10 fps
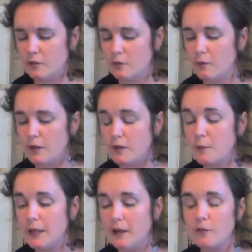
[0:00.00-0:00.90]
So at the
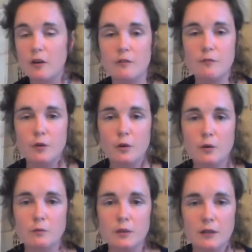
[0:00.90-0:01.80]
minute I've got
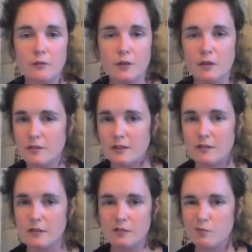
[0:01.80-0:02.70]
4 little verses.
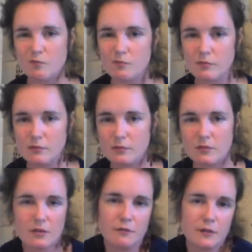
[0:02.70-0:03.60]
It's
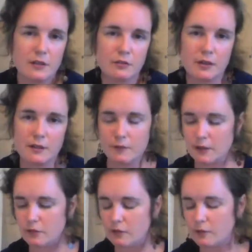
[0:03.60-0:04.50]
not finished or anything,
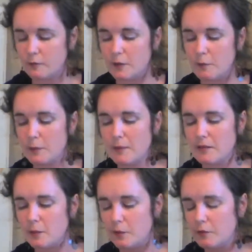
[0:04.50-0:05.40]
it's just something I've been
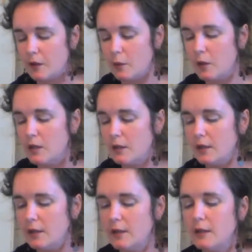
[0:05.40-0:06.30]
messing with. So
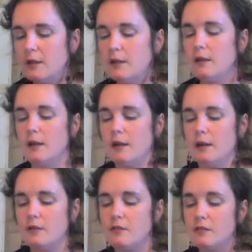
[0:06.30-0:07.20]

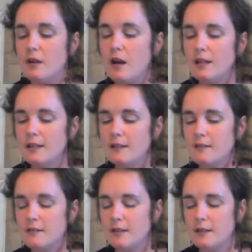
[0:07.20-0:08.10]
starlings
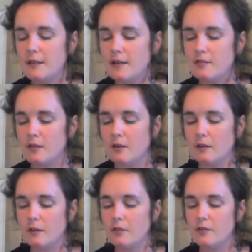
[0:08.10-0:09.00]
sing their
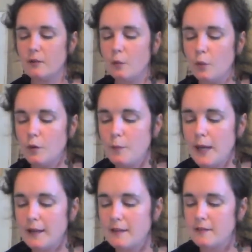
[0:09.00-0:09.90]
songs,
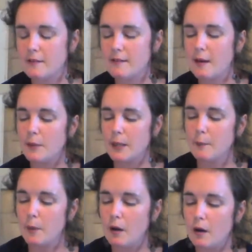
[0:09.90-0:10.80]
woodpeckers are tapping
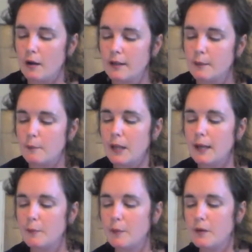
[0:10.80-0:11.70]
bark,
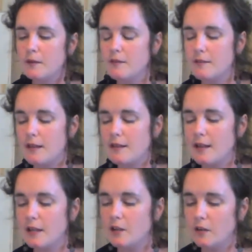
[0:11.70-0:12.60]
blackbirds tend
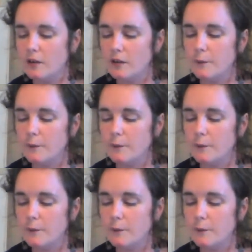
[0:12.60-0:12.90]
their young.